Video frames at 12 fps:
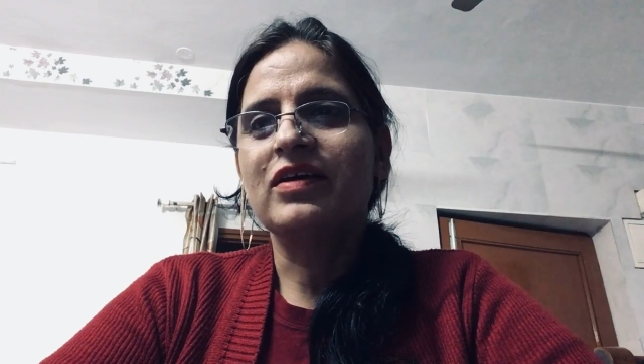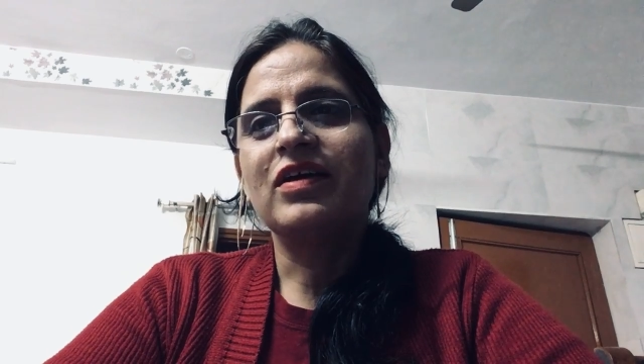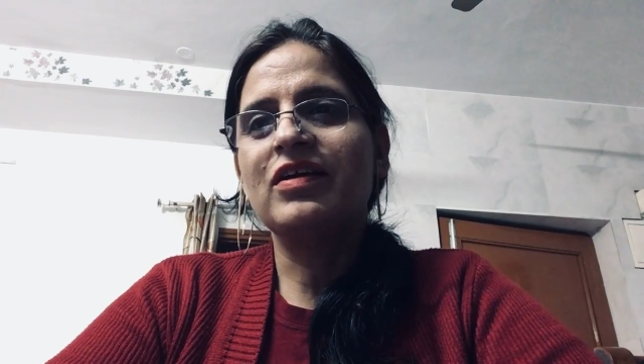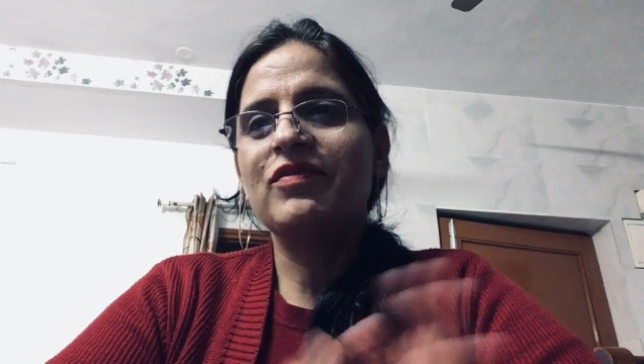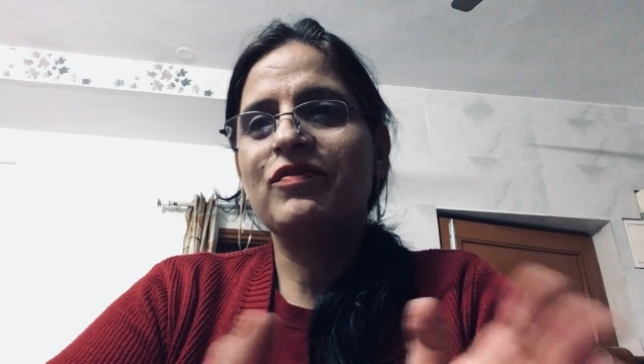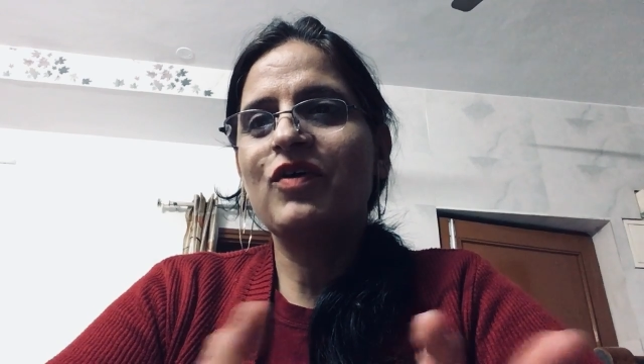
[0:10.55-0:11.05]

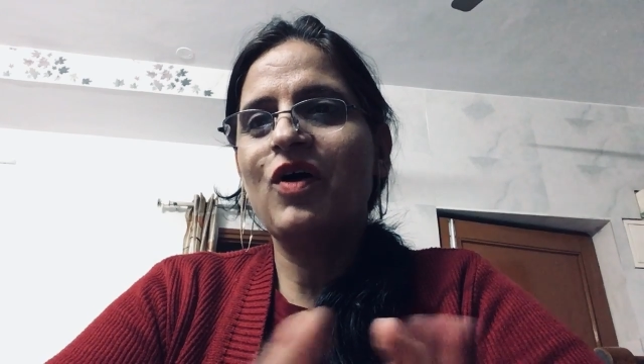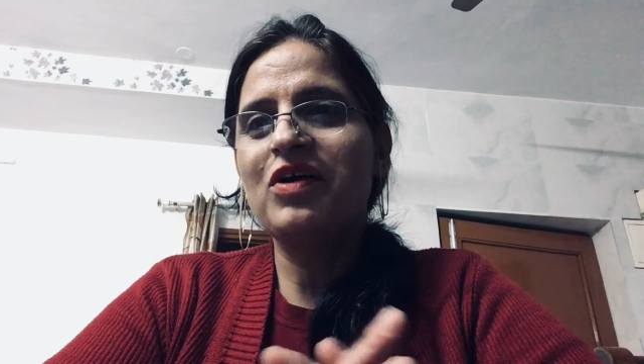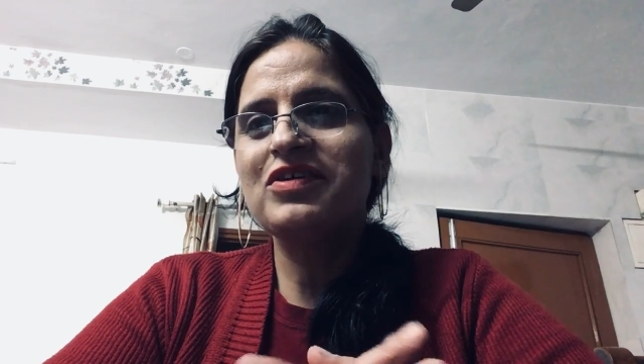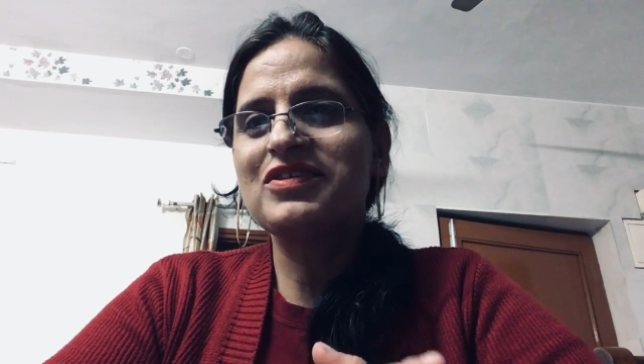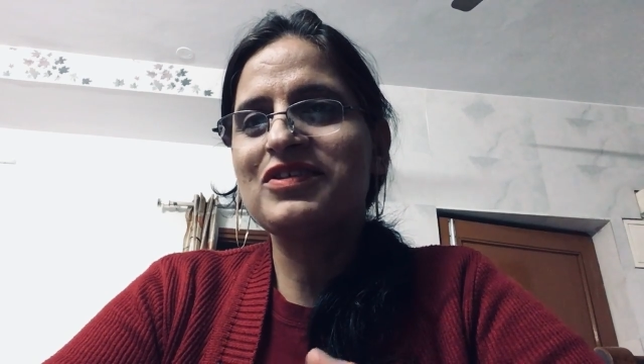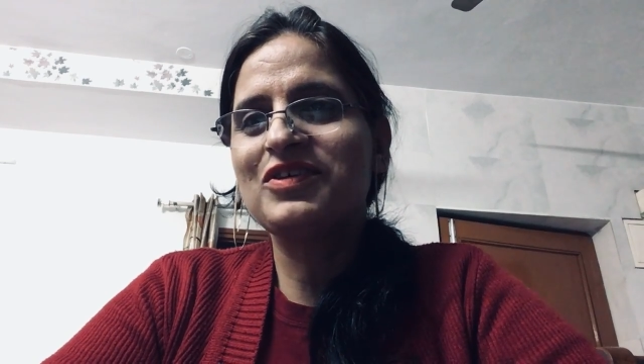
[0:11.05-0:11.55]
And of
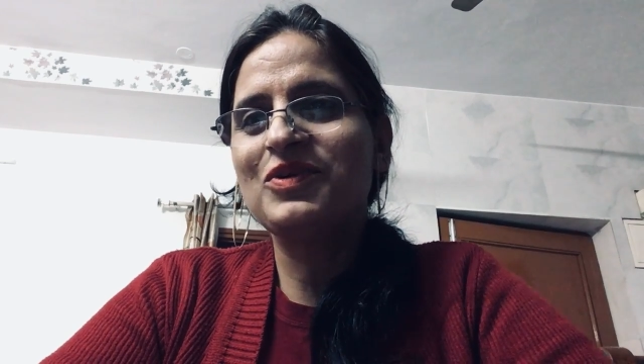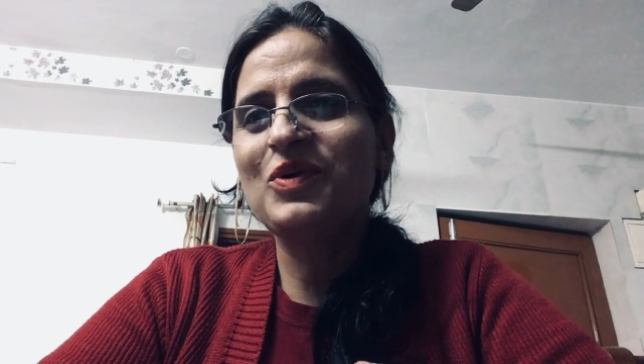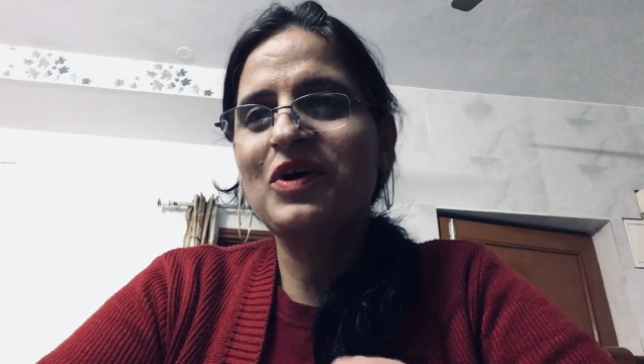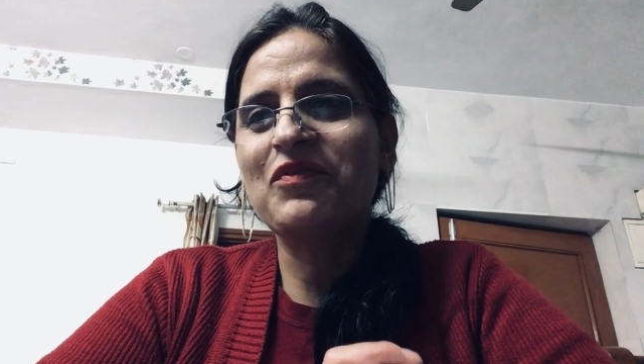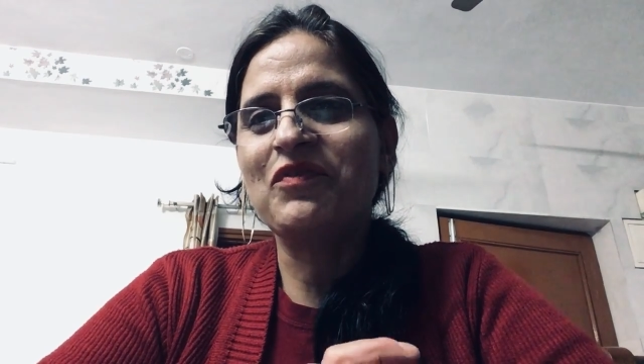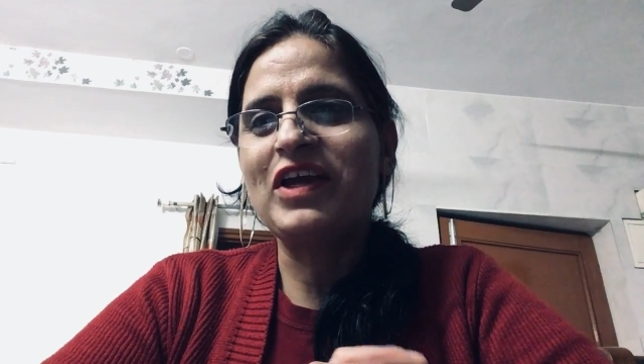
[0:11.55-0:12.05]
course, you
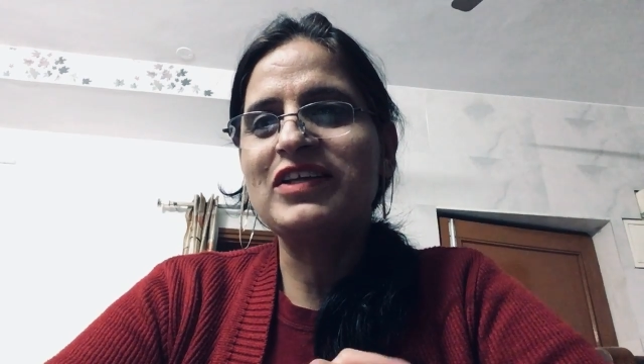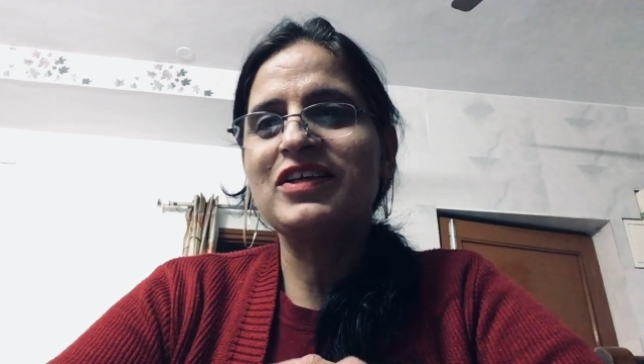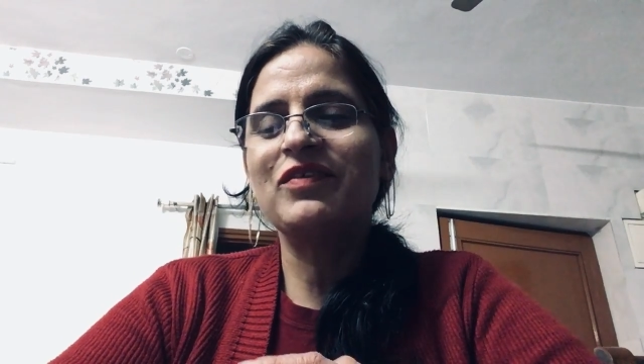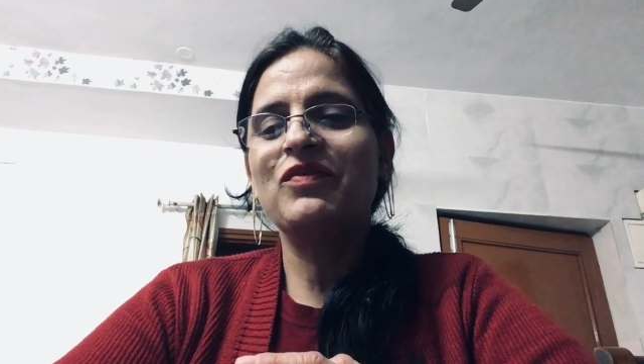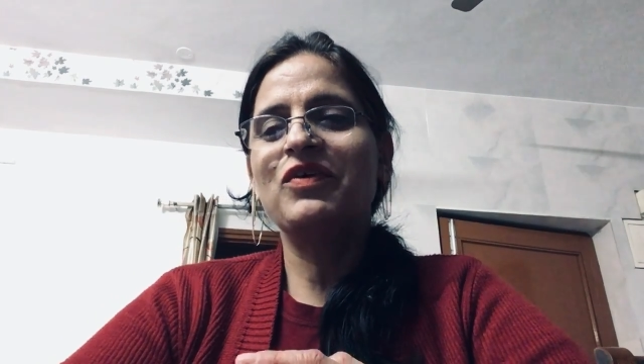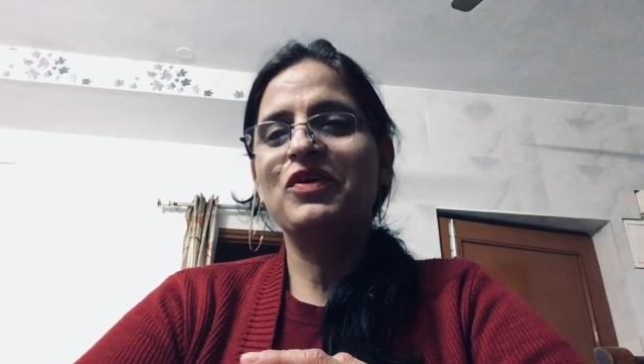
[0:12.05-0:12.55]
are
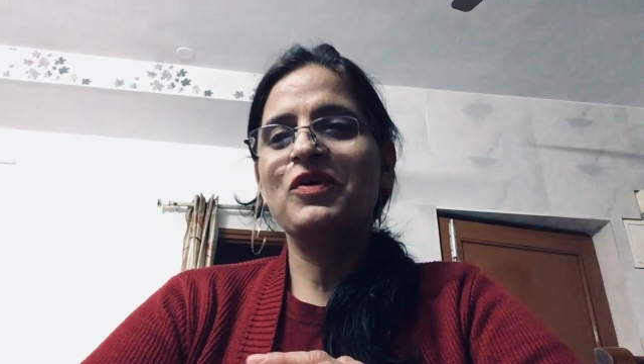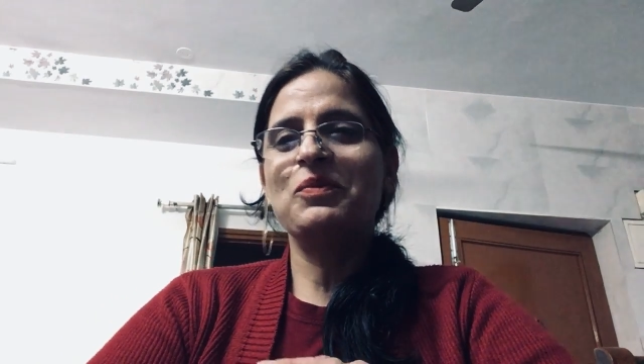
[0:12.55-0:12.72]
waiting for your